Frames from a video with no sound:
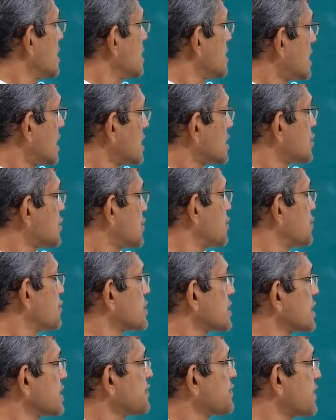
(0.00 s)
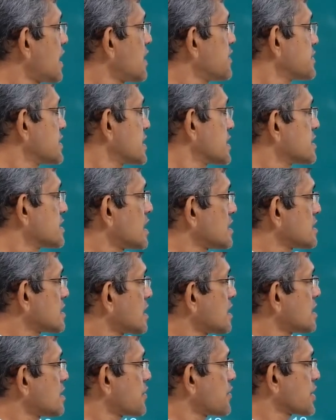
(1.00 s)
Then 2, 3, 5, 6, that's
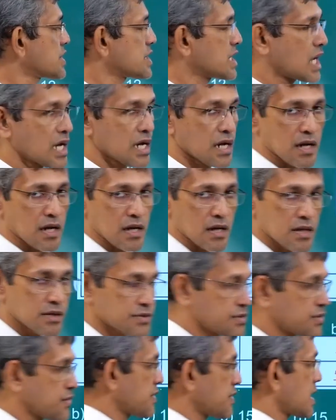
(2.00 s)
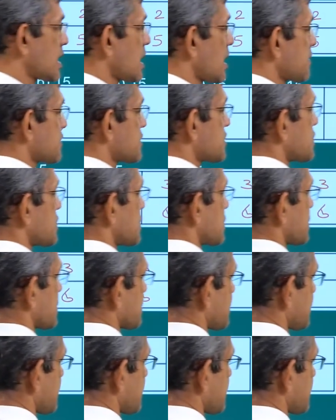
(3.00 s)
another rectangle. So we have 2.